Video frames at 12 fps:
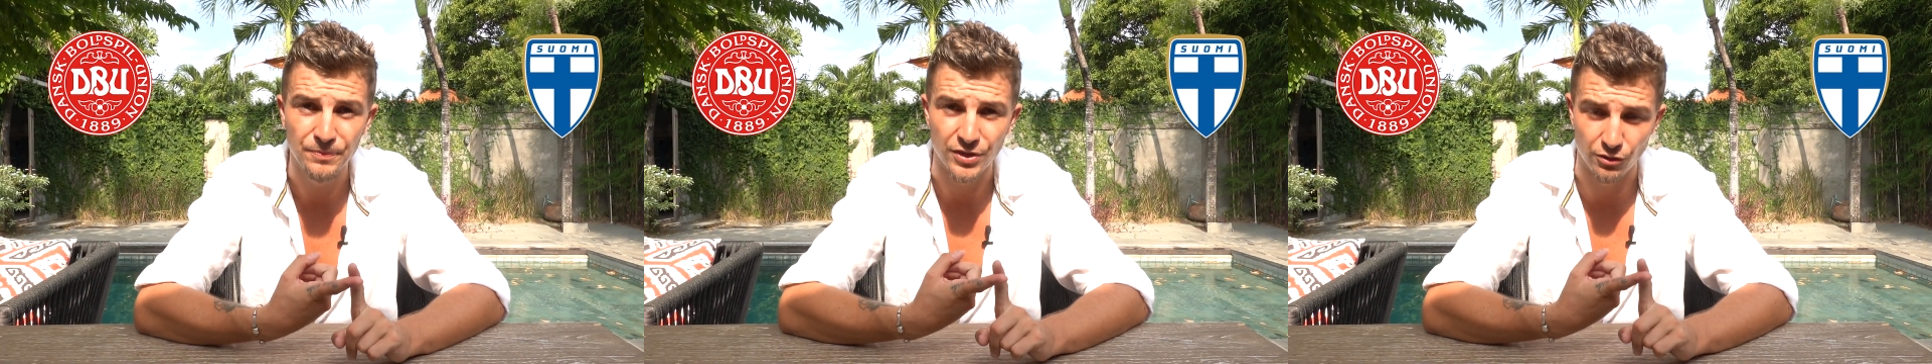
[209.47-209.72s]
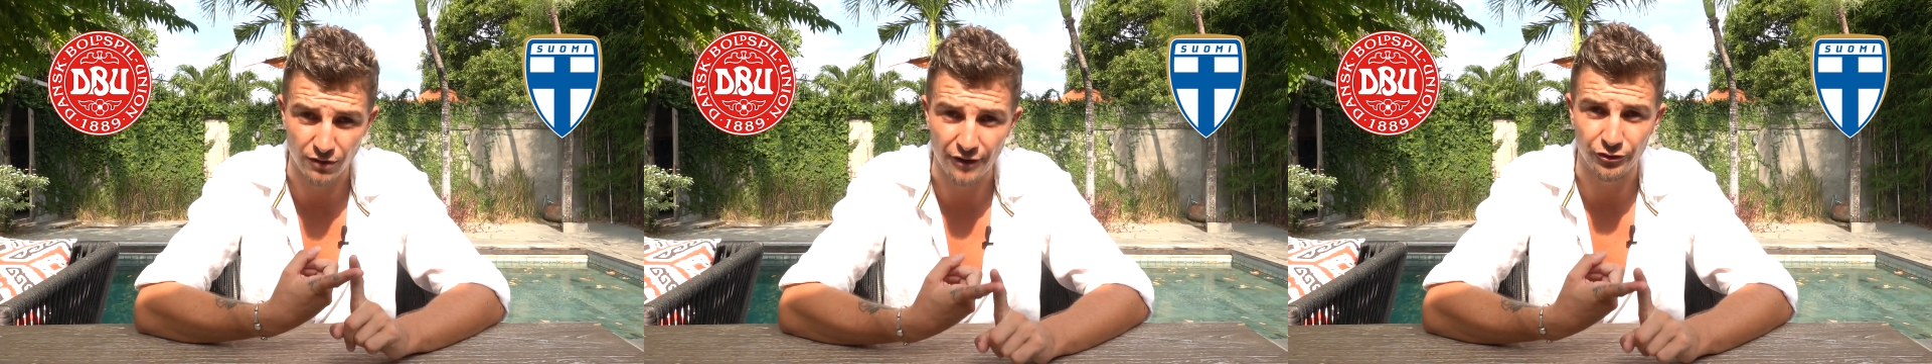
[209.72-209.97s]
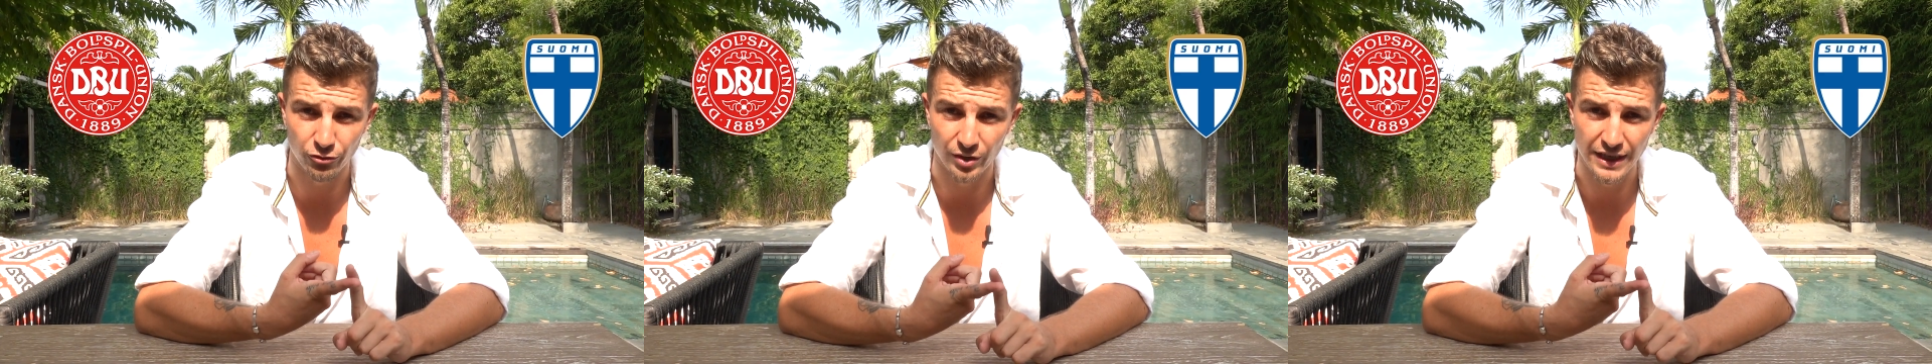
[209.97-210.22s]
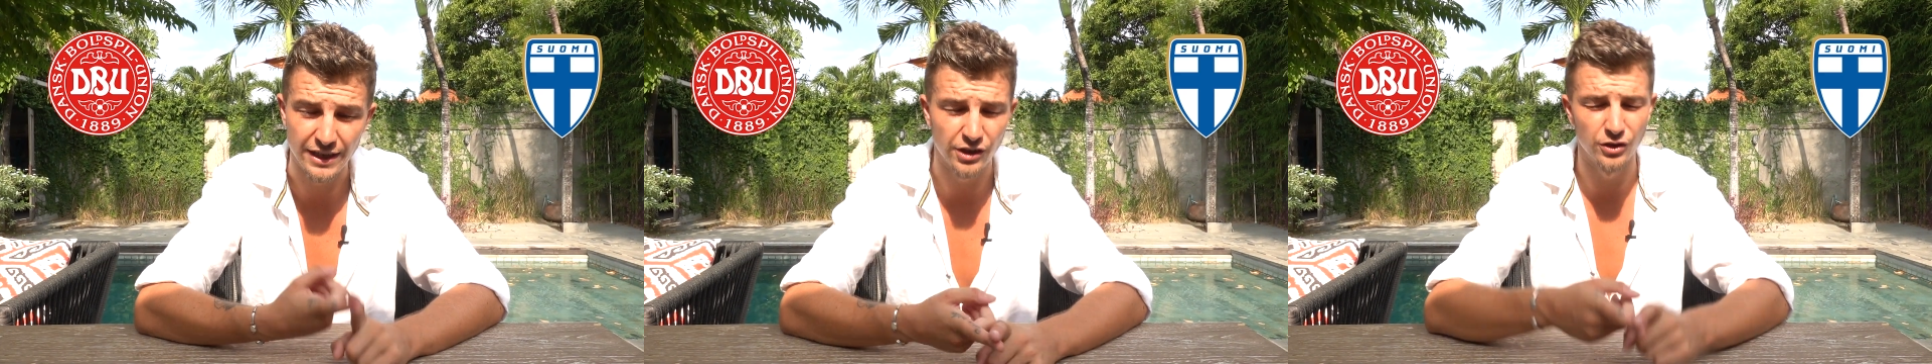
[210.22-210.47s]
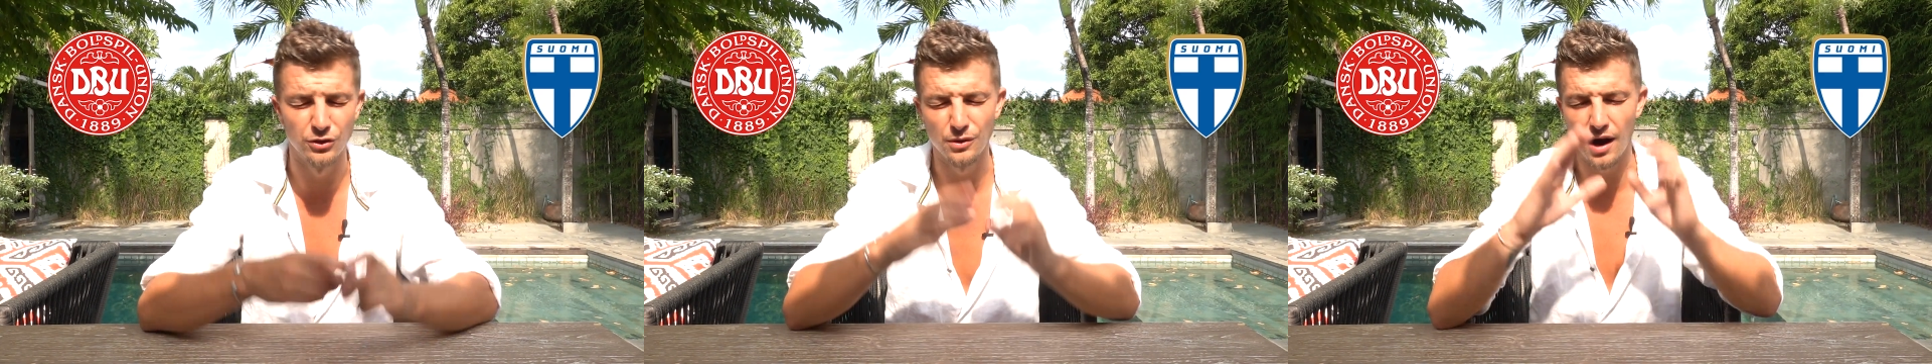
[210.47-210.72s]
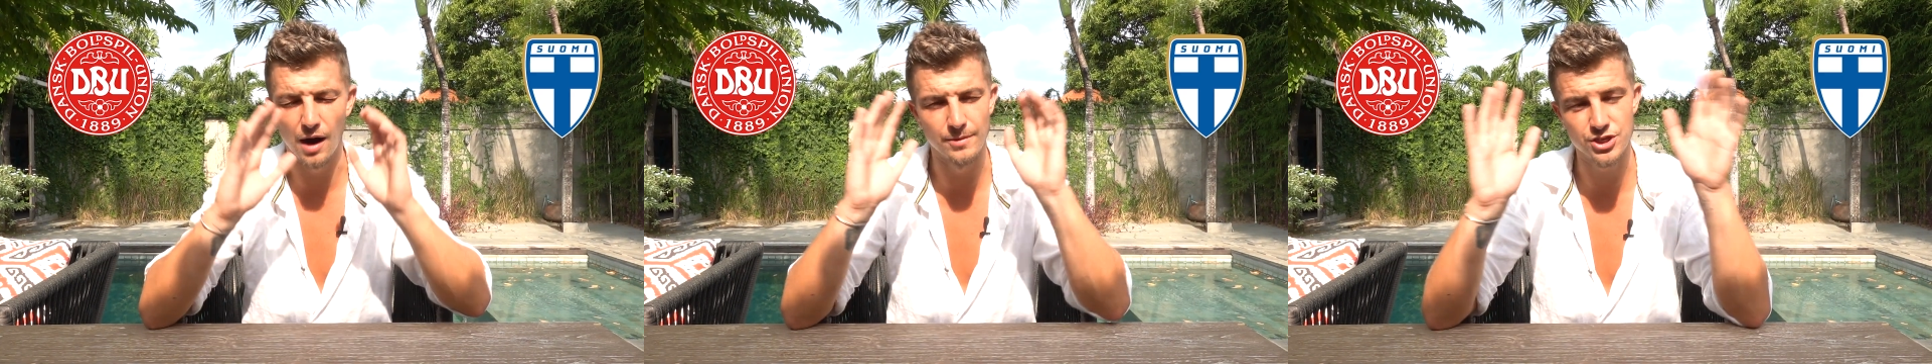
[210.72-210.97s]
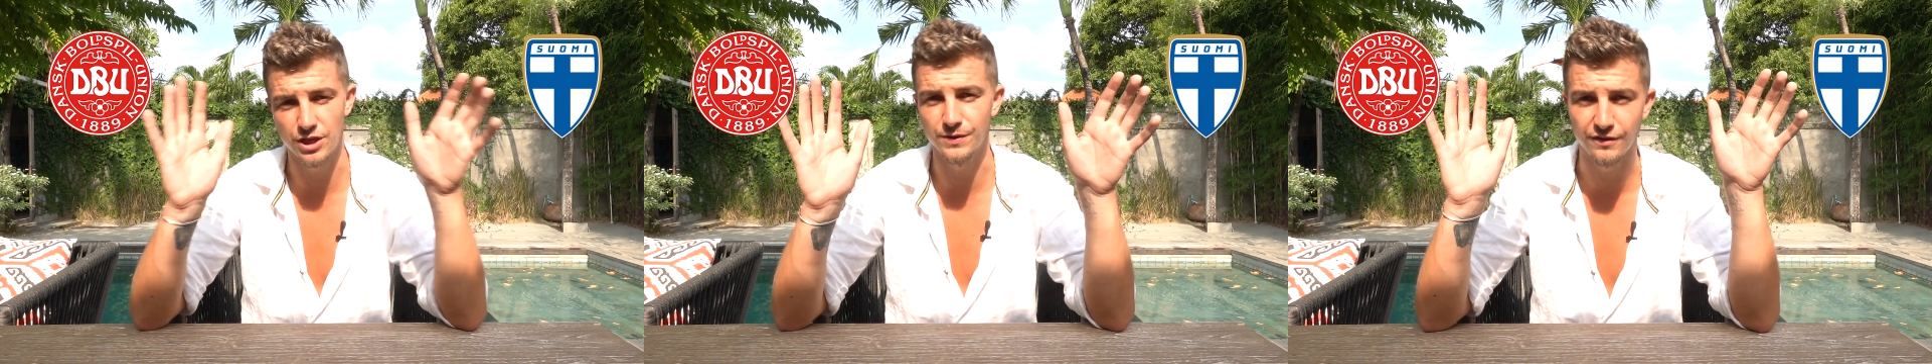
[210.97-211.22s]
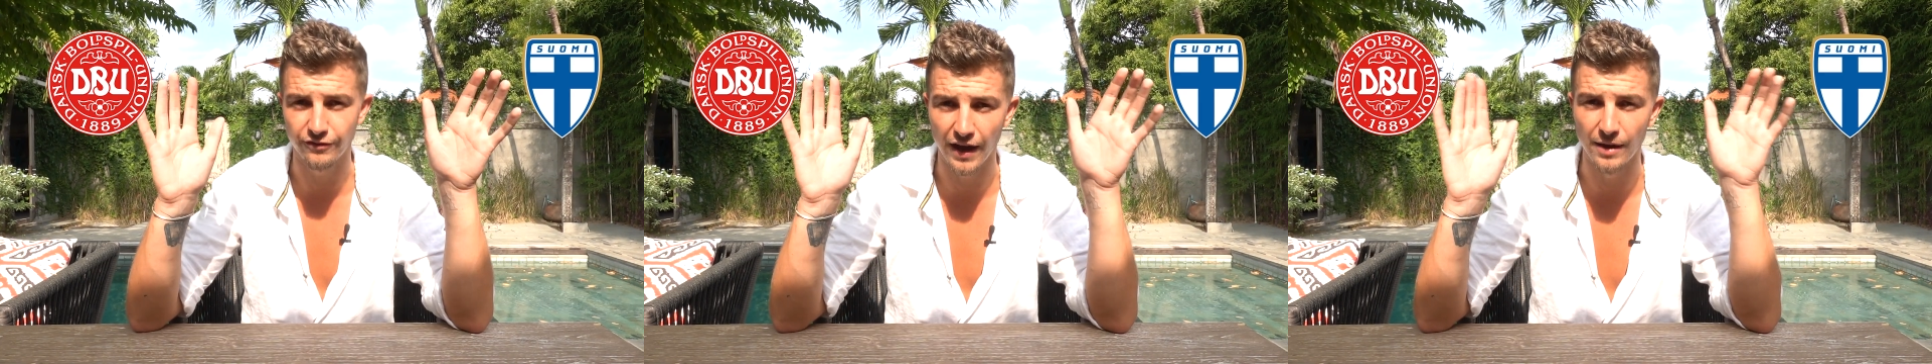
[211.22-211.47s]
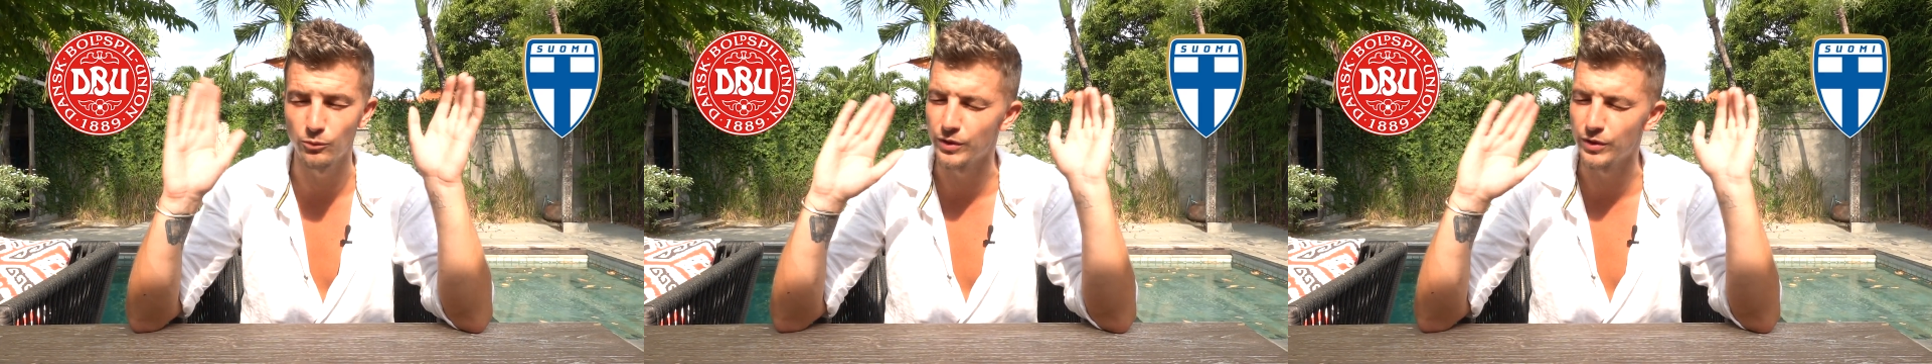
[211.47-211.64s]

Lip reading: the referee, who, I'm a Chelsea fan,